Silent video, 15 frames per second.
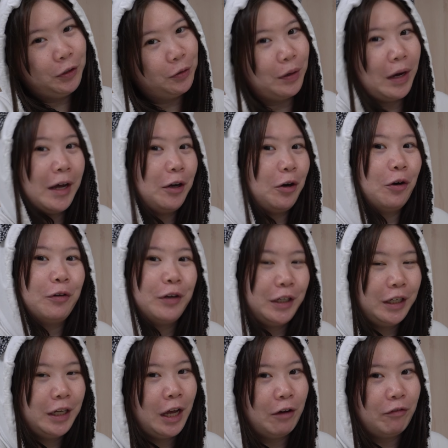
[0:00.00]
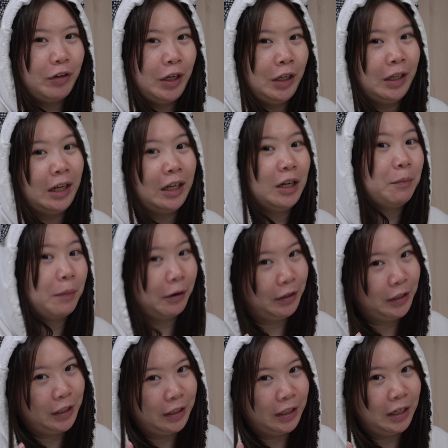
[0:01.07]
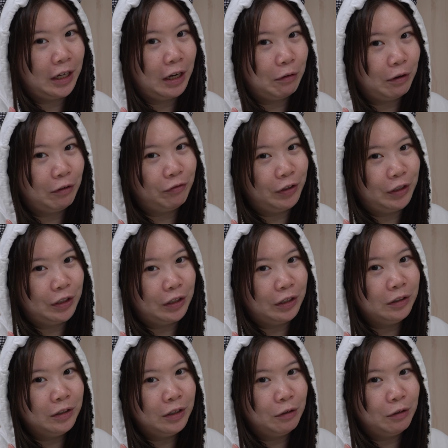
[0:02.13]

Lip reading: though I already have another Marin Kitagawa figure,